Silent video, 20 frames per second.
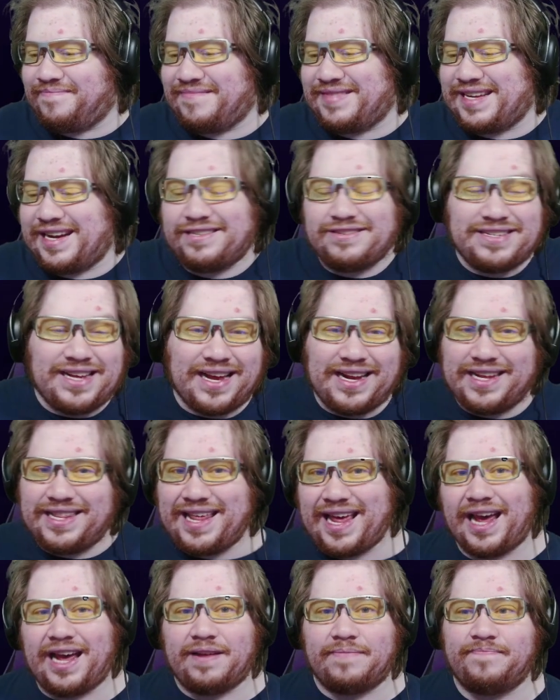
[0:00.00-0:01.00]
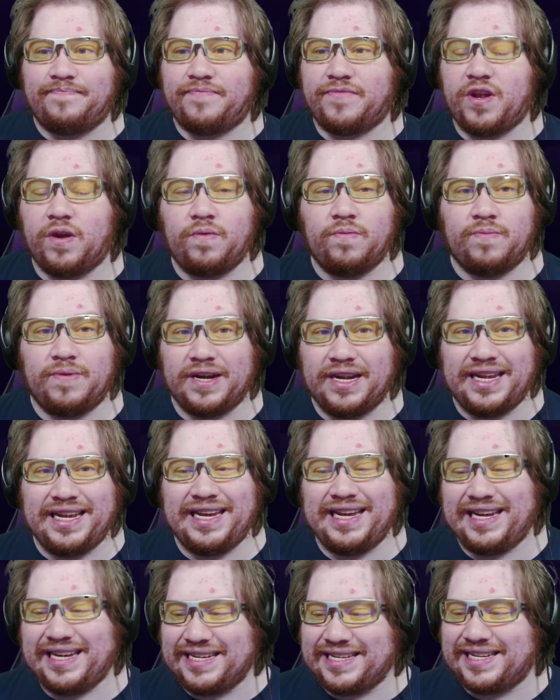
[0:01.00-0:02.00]
outside of that, there
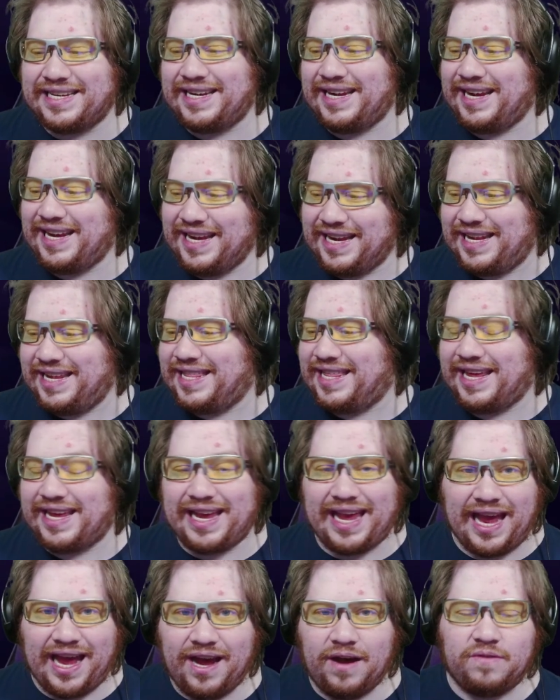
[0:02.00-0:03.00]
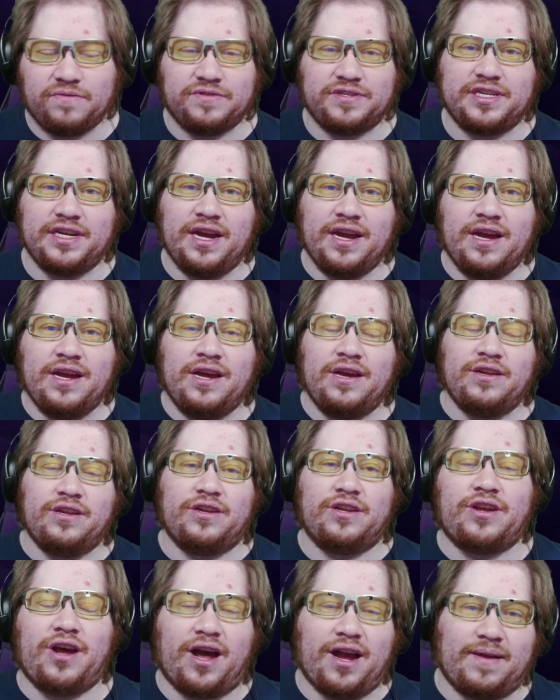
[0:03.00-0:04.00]
really isn't anything else to
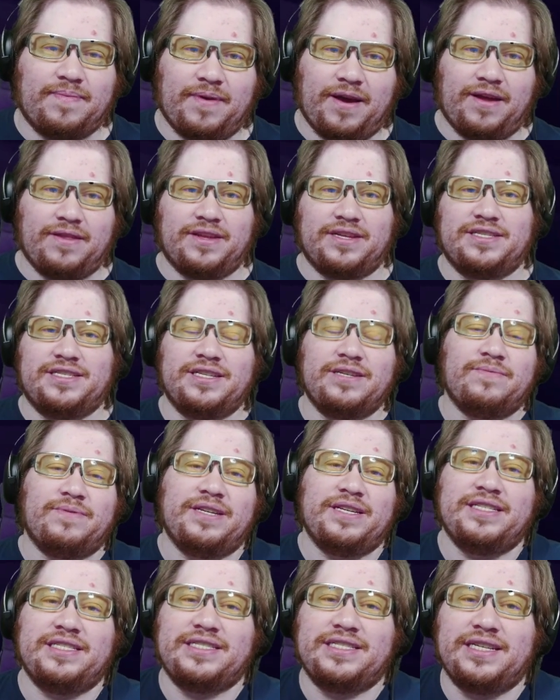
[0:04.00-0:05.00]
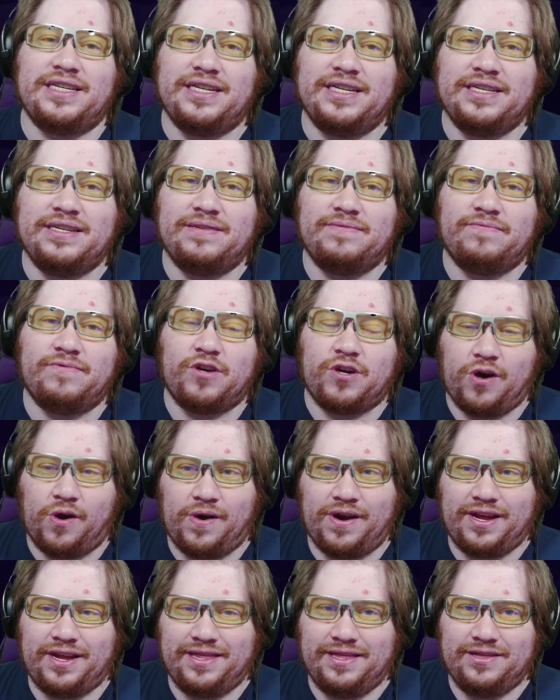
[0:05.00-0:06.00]
talk about in the series
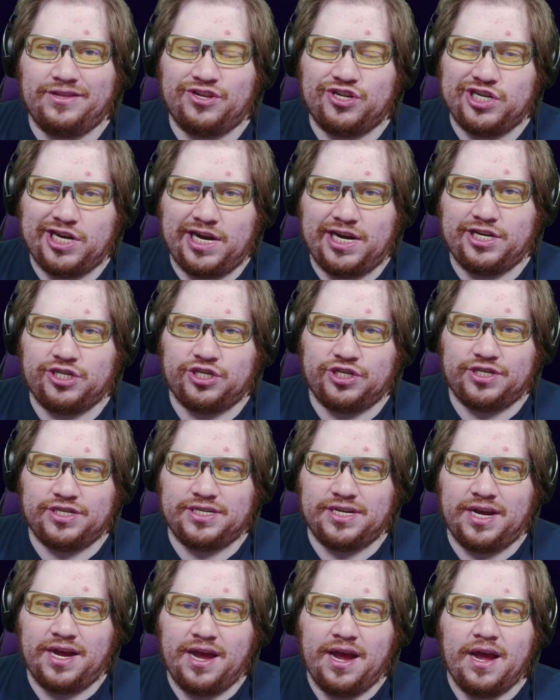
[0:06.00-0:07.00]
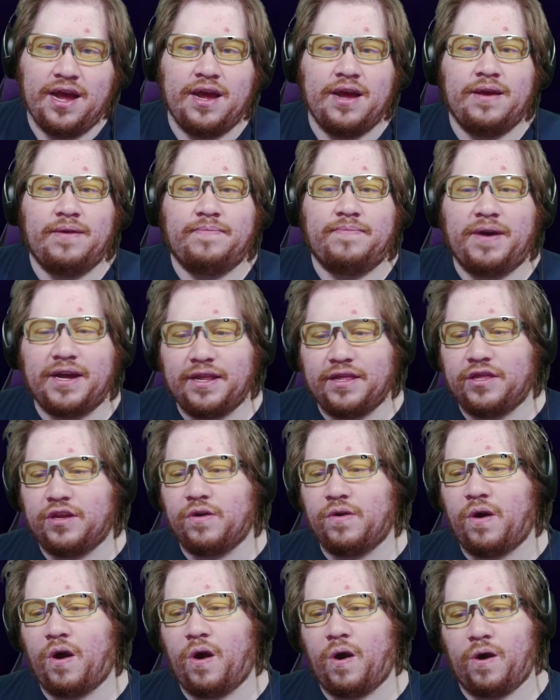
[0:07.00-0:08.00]
regarding changes. But
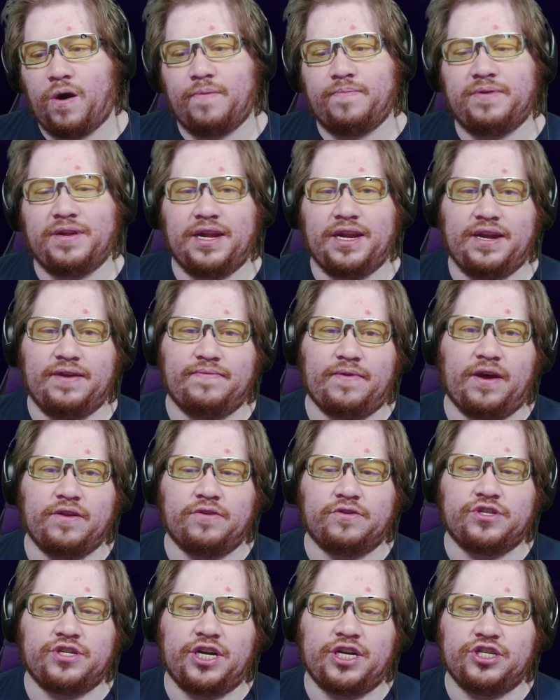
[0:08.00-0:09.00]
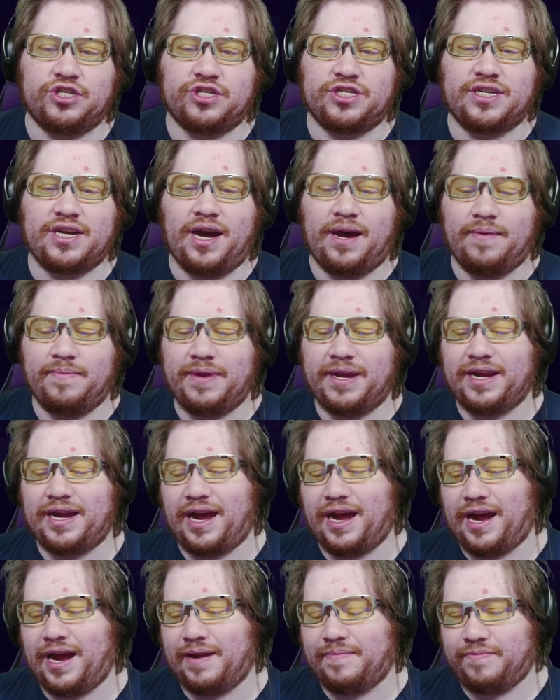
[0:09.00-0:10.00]
there are plenty of other changes coming,
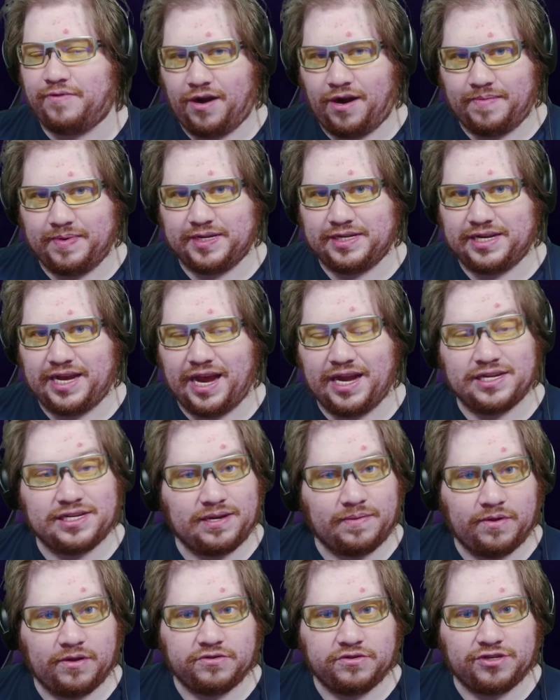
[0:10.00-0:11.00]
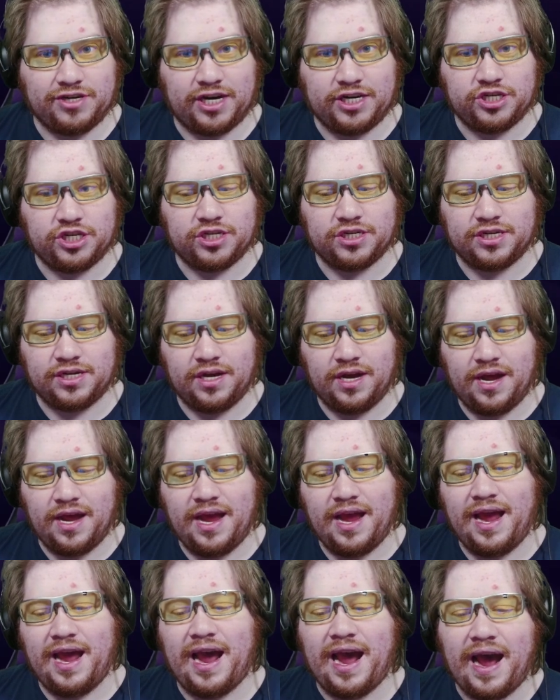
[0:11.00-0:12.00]
I promise. And some of those changes
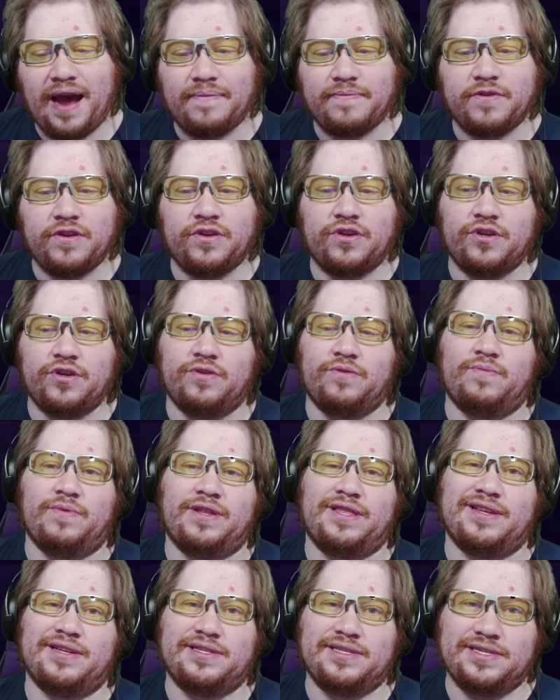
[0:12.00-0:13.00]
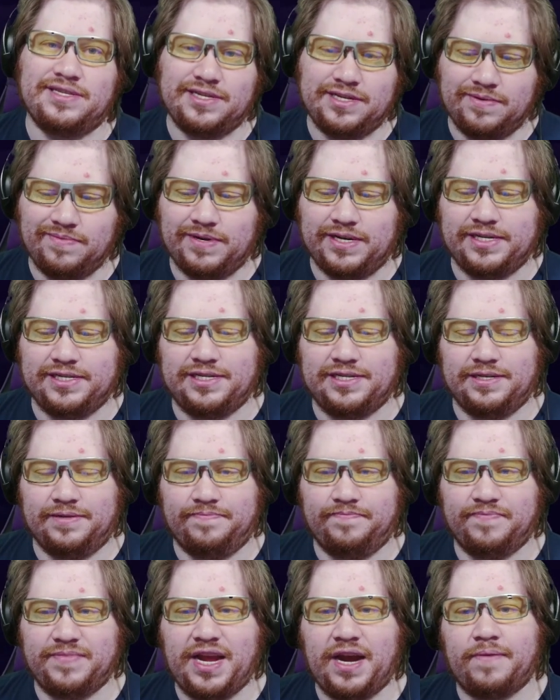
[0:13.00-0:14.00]
have to do with the series.
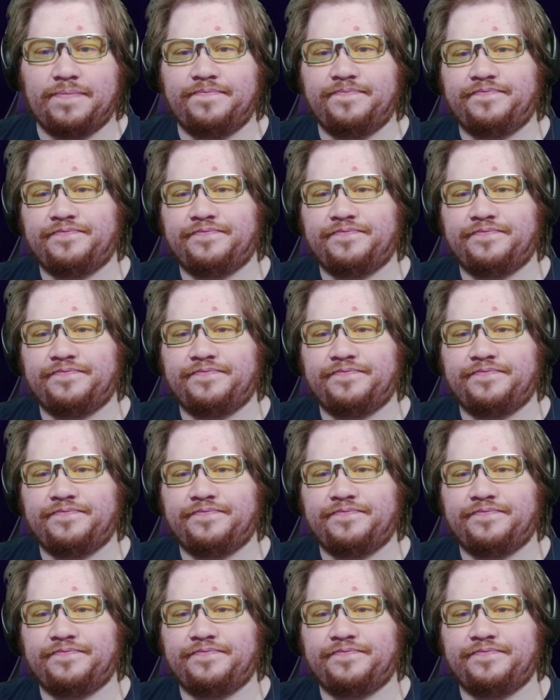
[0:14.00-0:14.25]
Now,